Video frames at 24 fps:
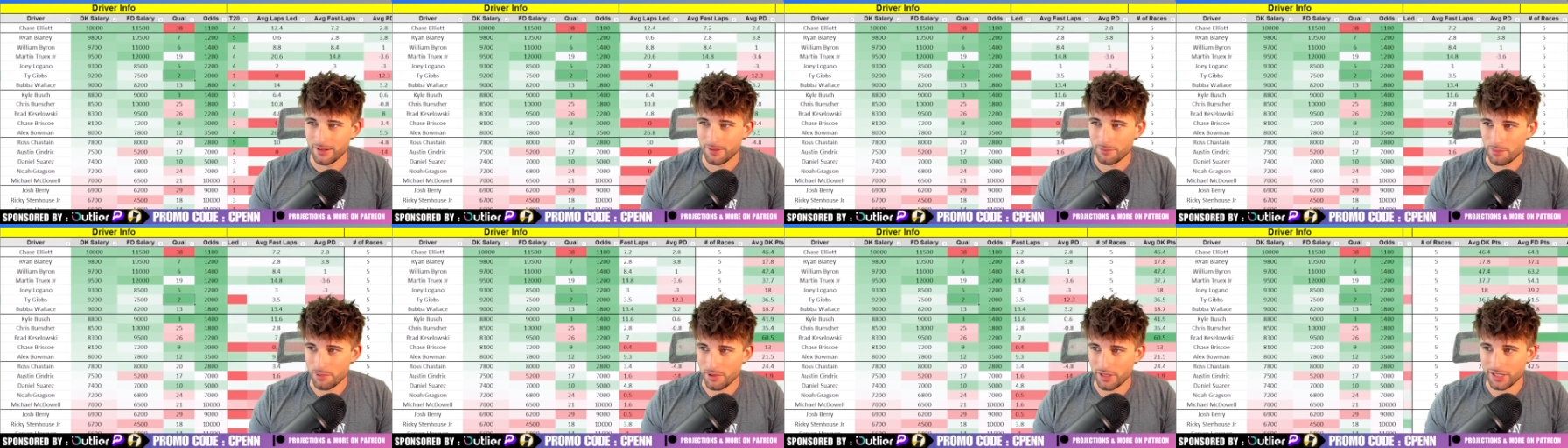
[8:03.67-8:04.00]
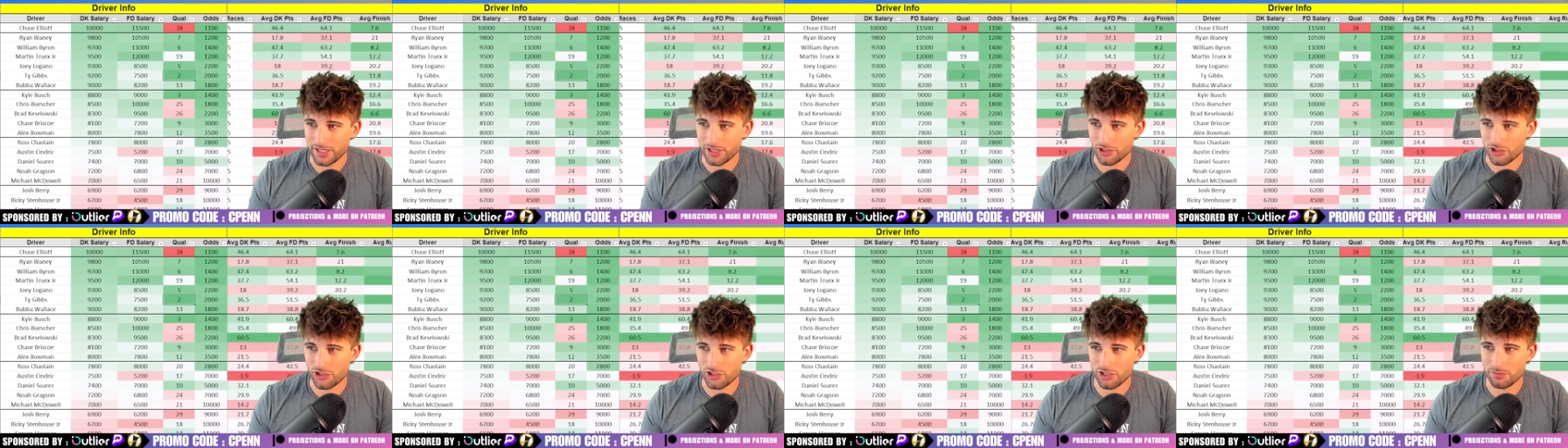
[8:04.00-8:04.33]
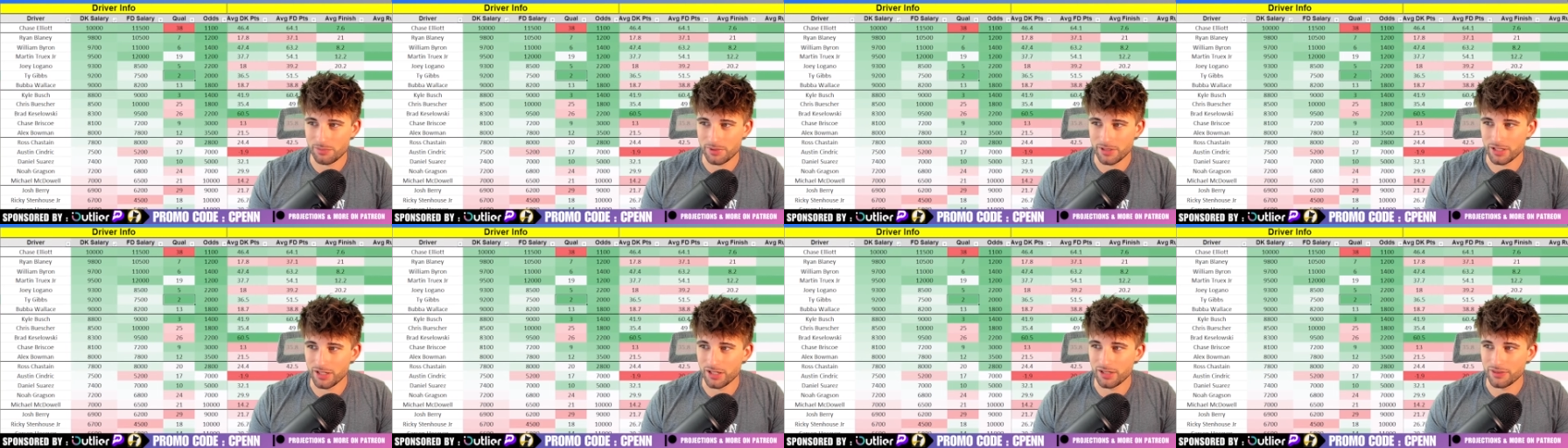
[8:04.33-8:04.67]
Blaney should
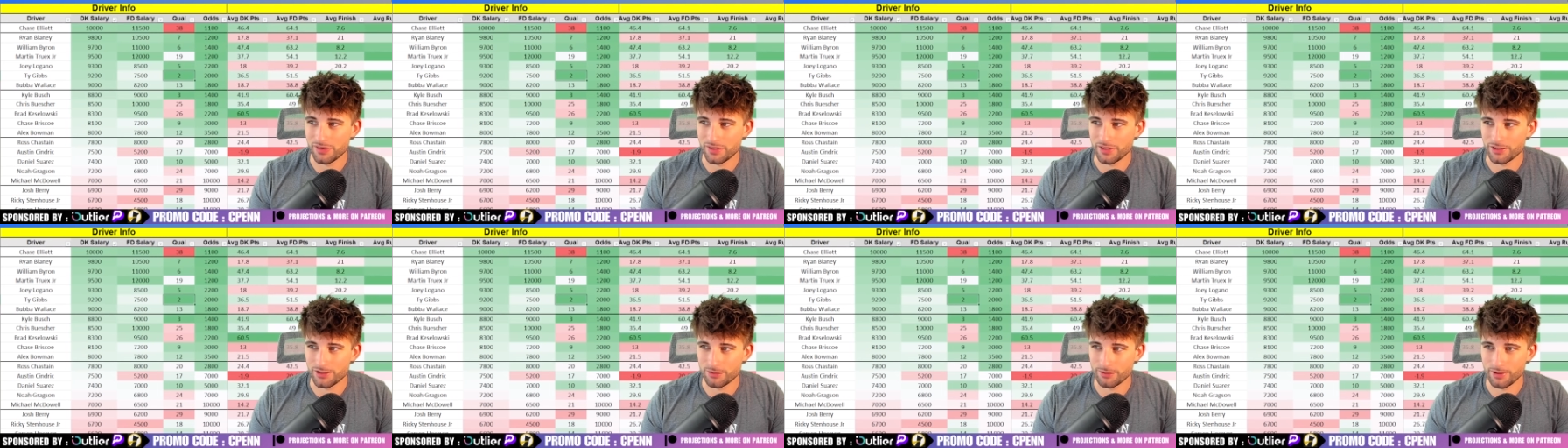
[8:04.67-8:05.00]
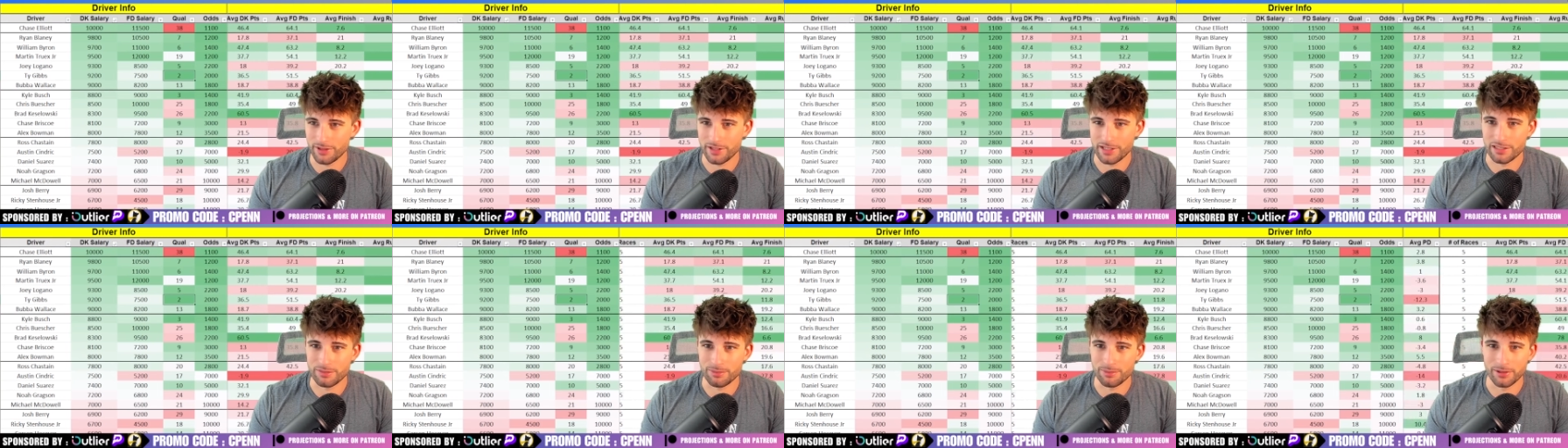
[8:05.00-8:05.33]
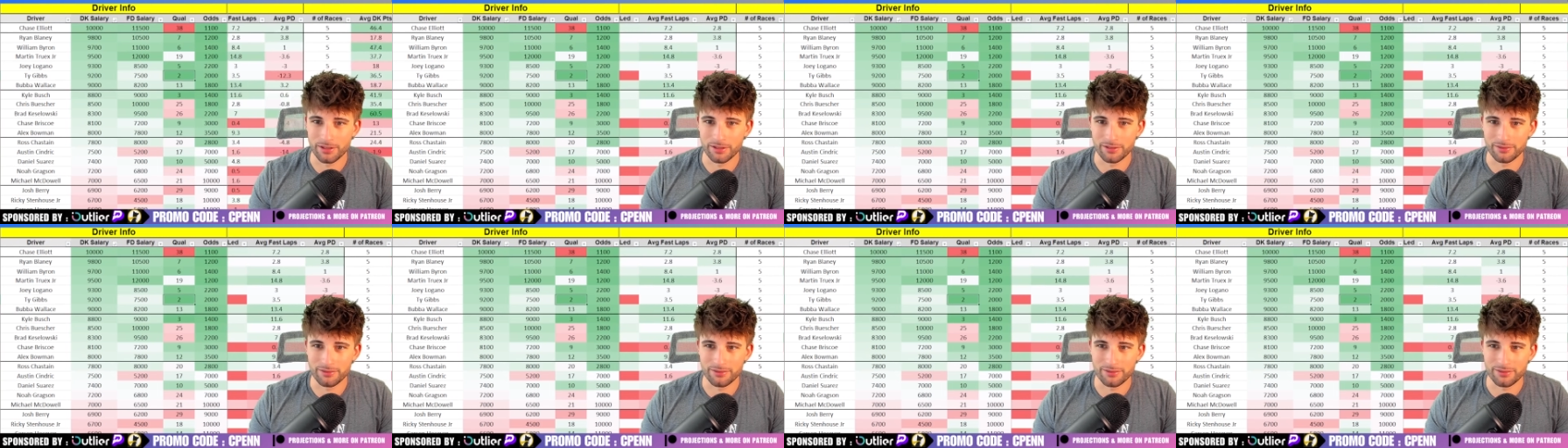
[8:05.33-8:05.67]
be good in this race,
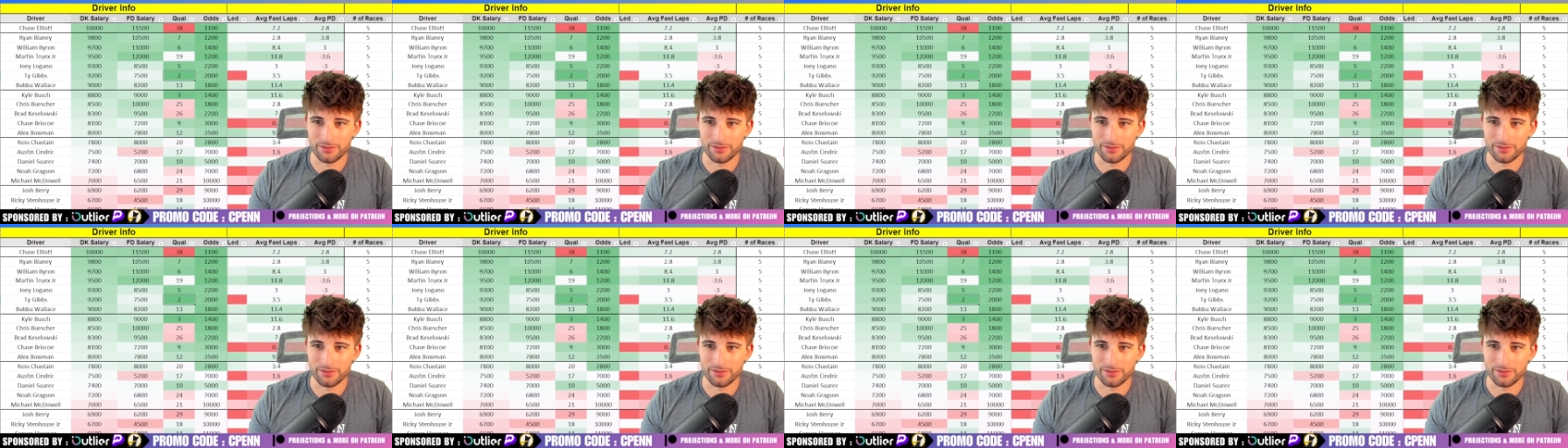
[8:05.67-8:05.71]
but